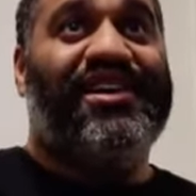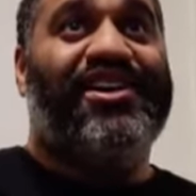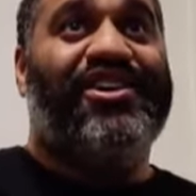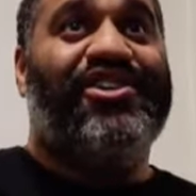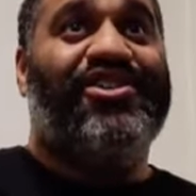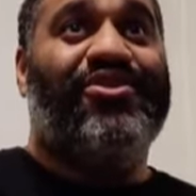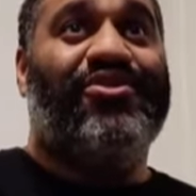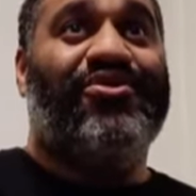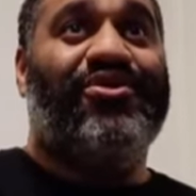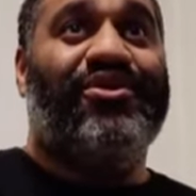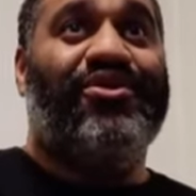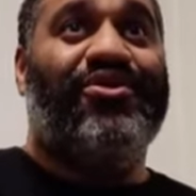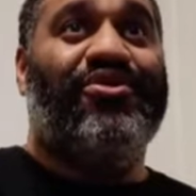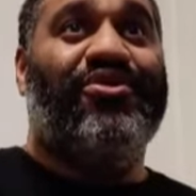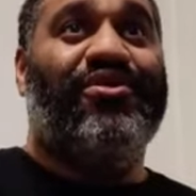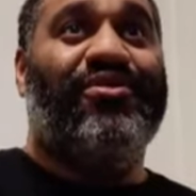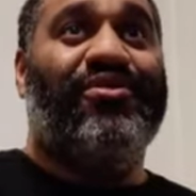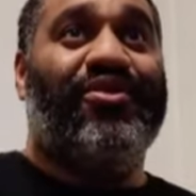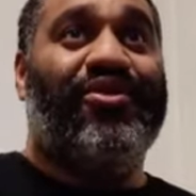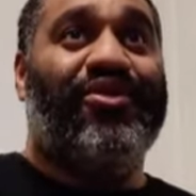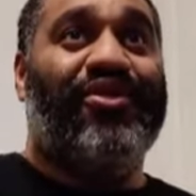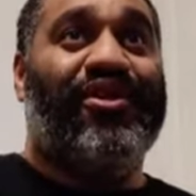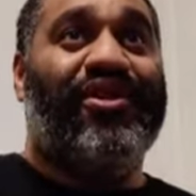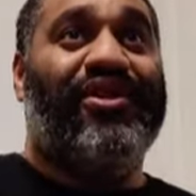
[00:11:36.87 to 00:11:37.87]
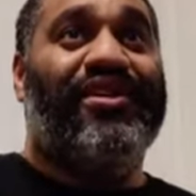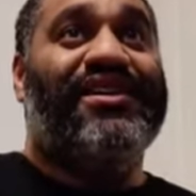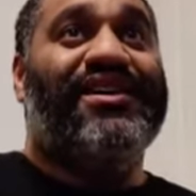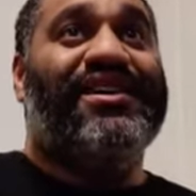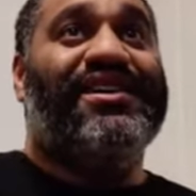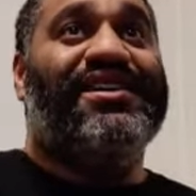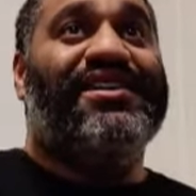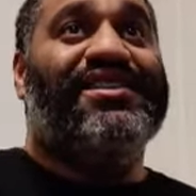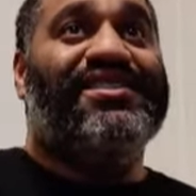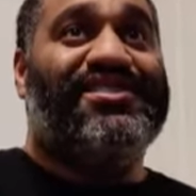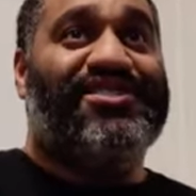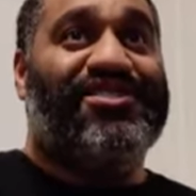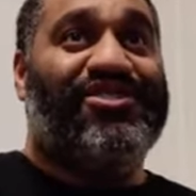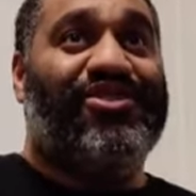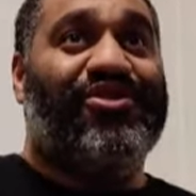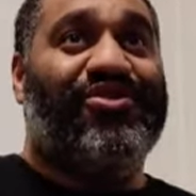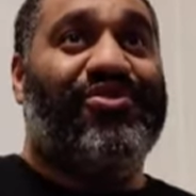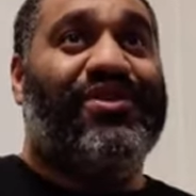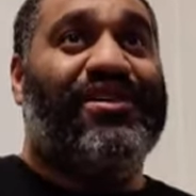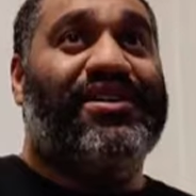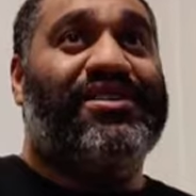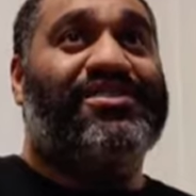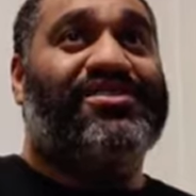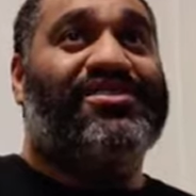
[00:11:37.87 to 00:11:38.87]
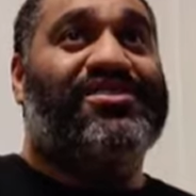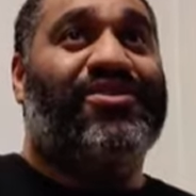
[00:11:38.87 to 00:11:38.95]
Yuya Uemura, zero wins,